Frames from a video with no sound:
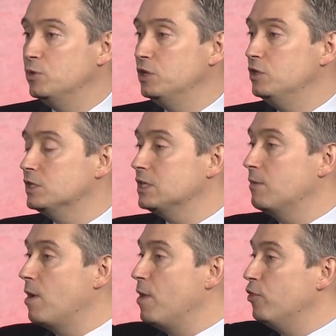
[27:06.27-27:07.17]
We did the
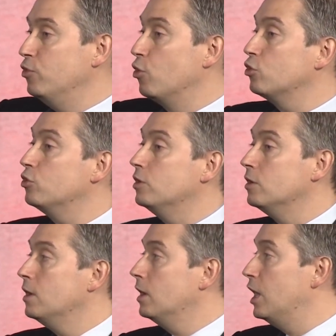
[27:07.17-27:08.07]
same about northern
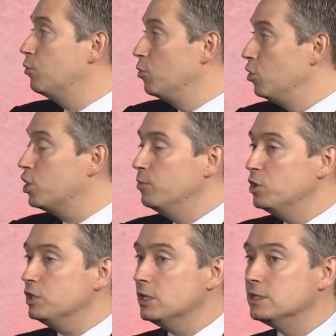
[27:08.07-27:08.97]
and rural
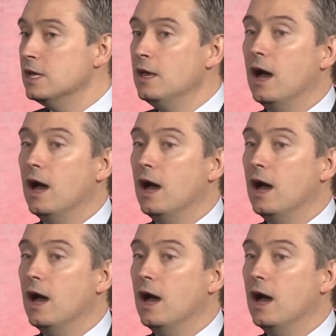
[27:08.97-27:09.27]
communities.